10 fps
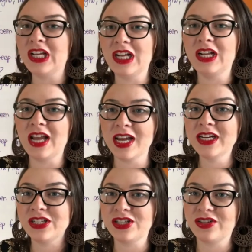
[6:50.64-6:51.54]
a
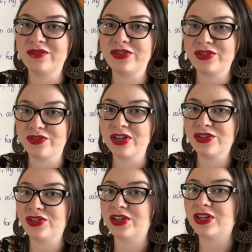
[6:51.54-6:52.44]
negative
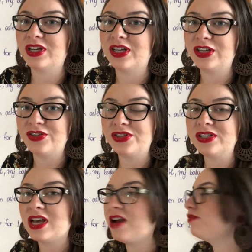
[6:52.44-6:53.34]
structure, you just have to